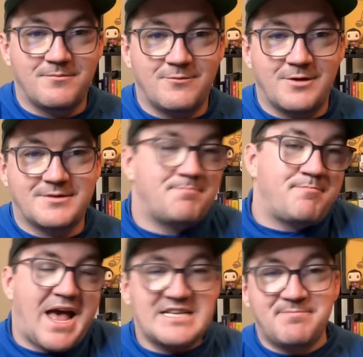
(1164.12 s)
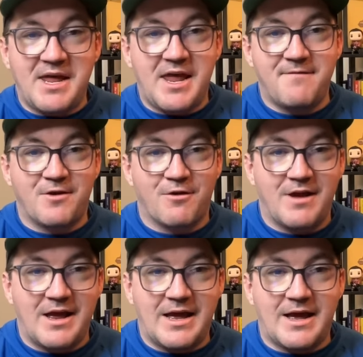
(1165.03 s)
Well, past behavior,
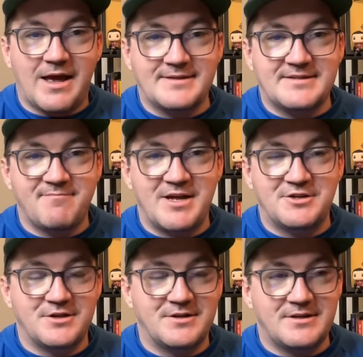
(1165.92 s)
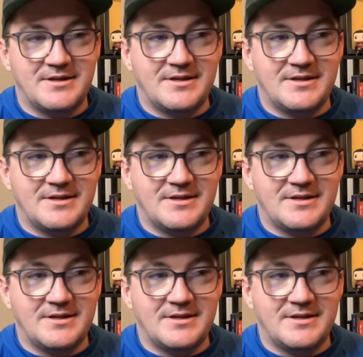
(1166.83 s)
as I've mentioned,